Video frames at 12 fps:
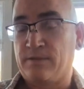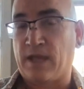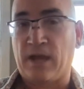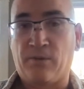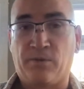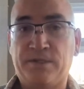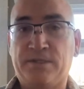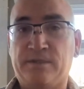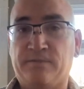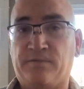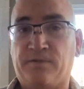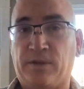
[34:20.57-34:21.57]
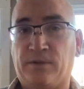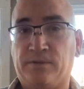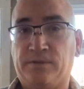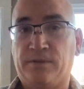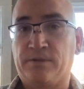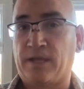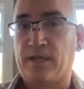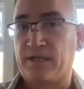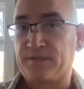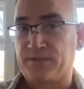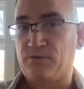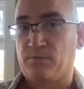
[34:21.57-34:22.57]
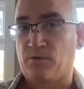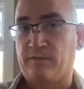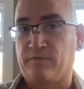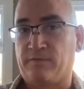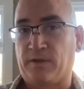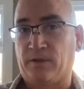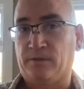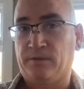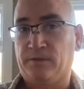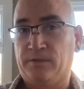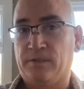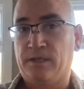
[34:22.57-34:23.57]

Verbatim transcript: that wisdom field that zero point field